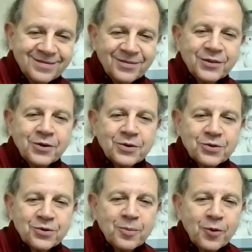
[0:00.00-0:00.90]
for those who
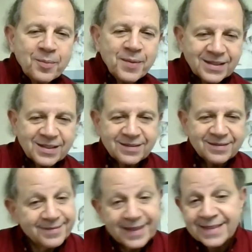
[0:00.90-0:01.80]
are more mixed.
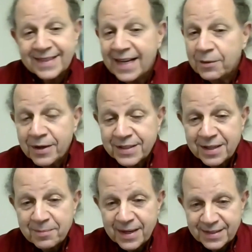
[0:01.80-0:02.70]
And that's kind of where I see
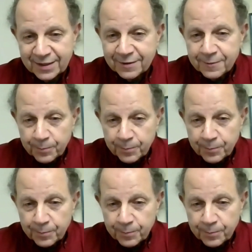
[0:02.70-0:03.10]
myself.